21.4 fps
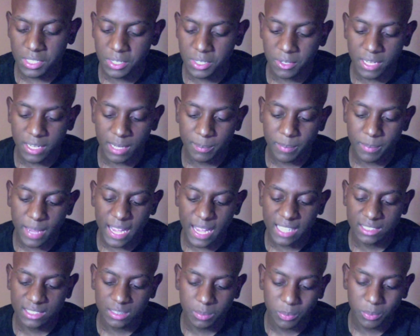got
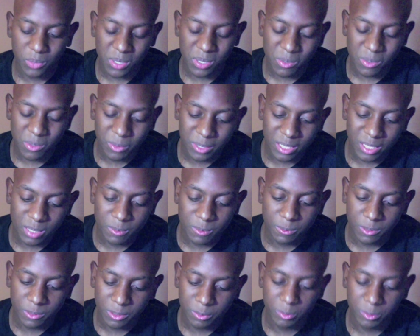past the point where
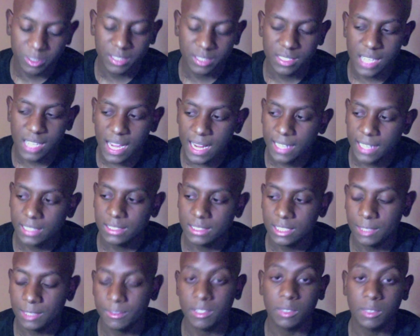feeling really tired and
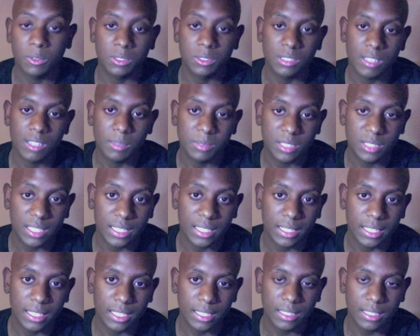stuff. Now, of course, now I'm sick
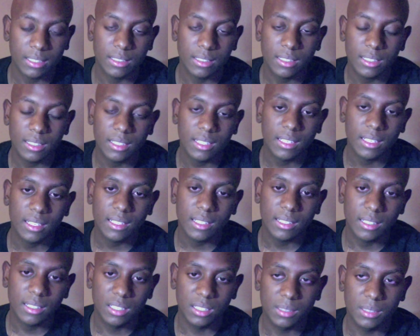again.
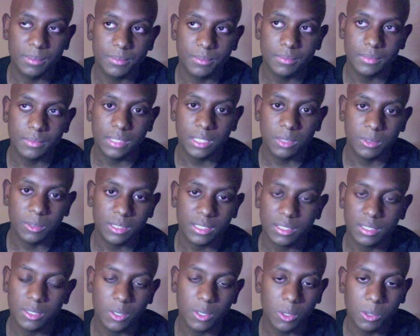With this
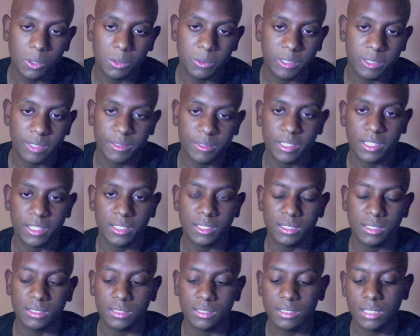cold, whatever the hell
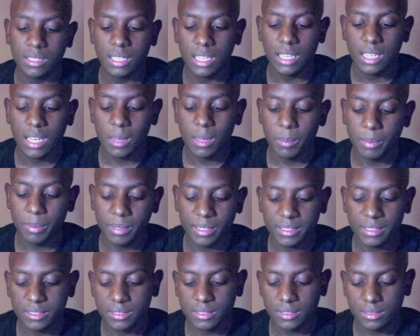it is. But
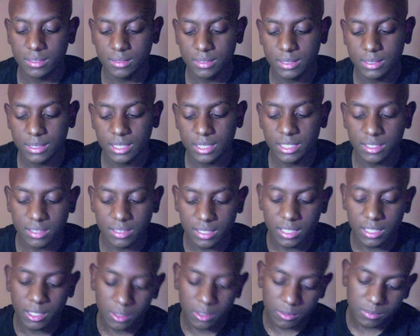
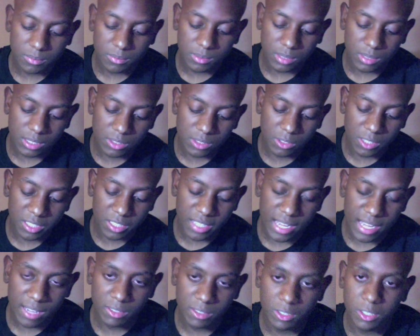it's on the
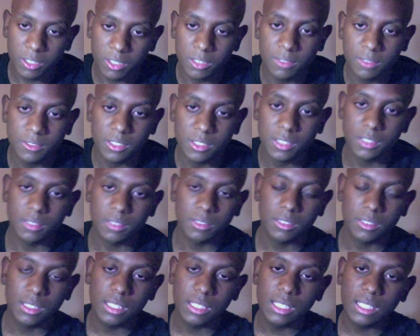down curve. So
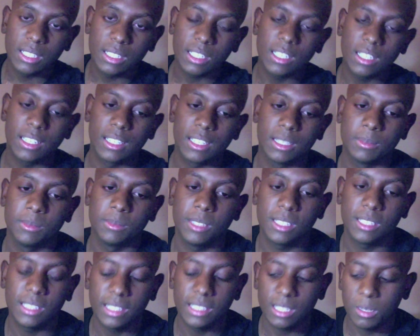
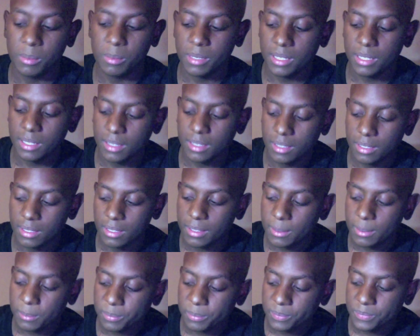luckily, I'll be
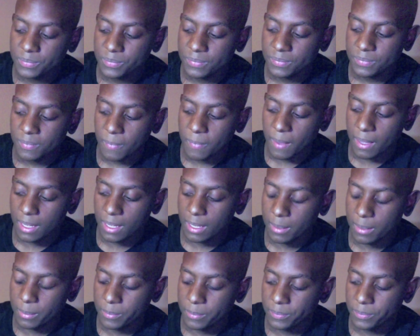um,